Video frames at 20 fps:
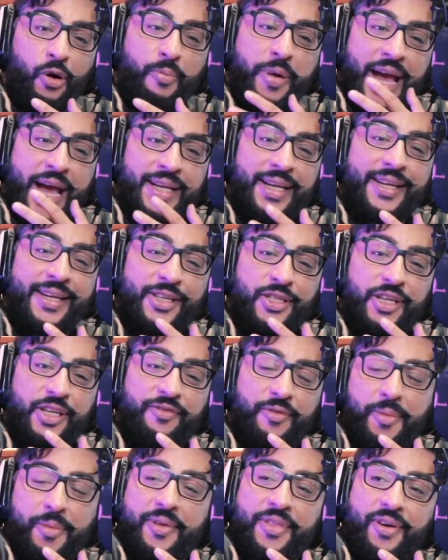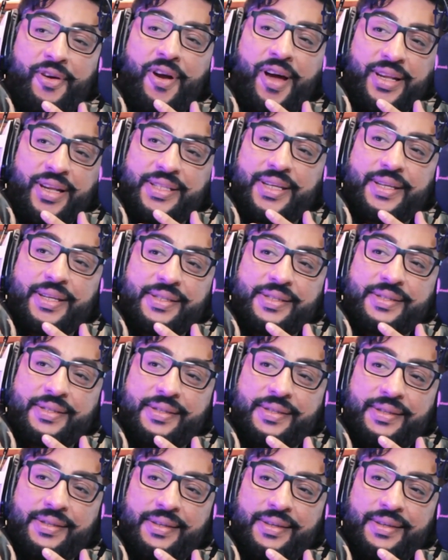or bad energy from other
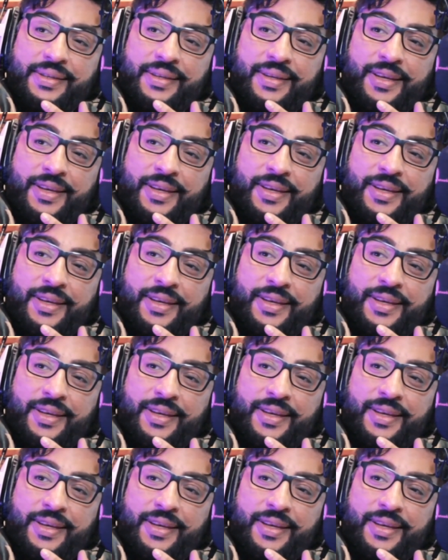artists?